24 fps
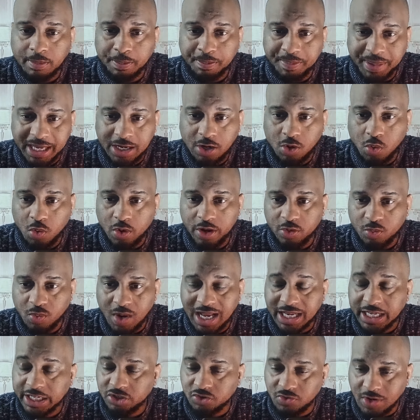Bitcoin
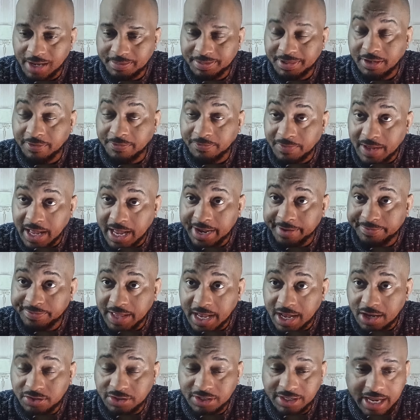Wallet Drops to
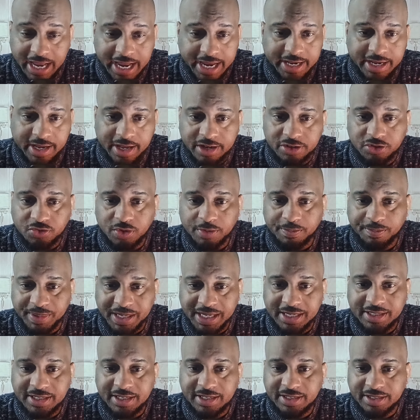5,800
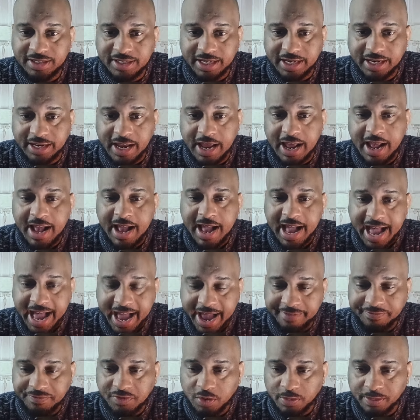BTC
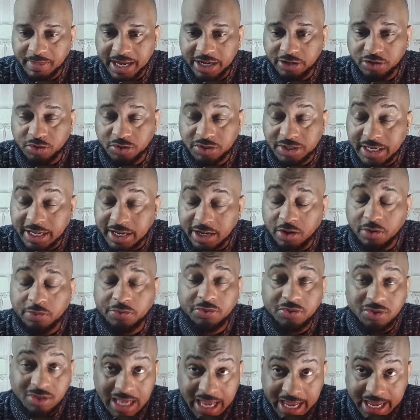After Major Sale.
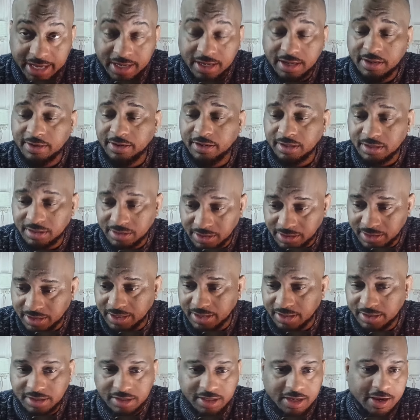Thank
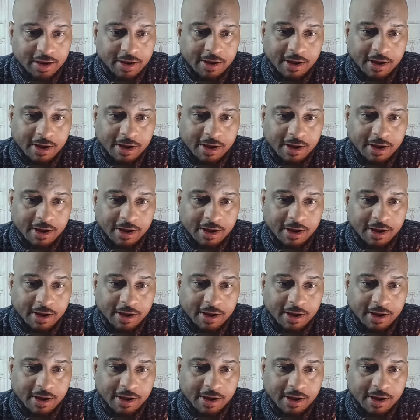goodness.